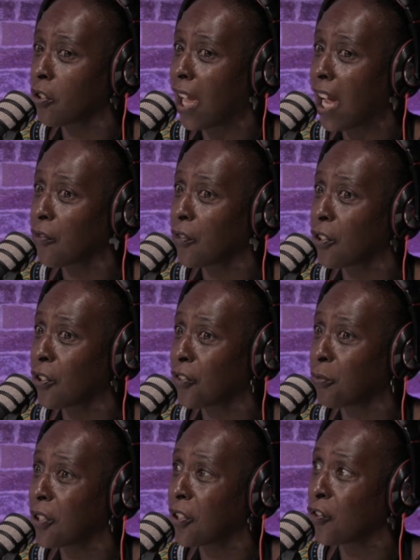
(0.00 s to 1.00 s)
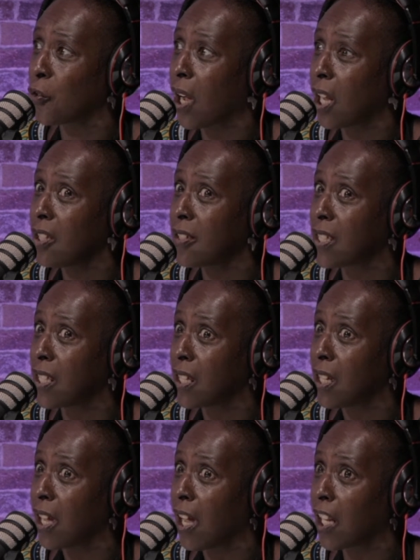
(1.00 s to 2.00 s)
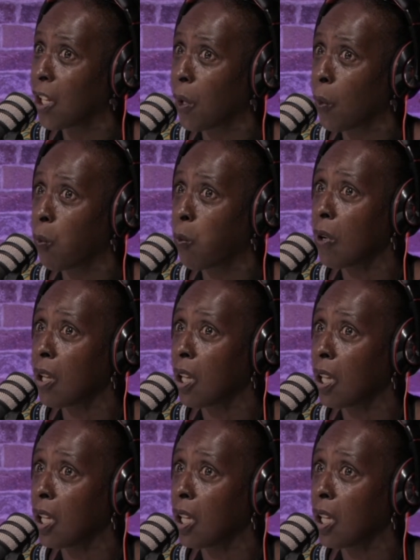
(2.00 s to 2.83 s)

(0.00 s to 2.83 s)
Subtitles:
African spirituality, and I went, what?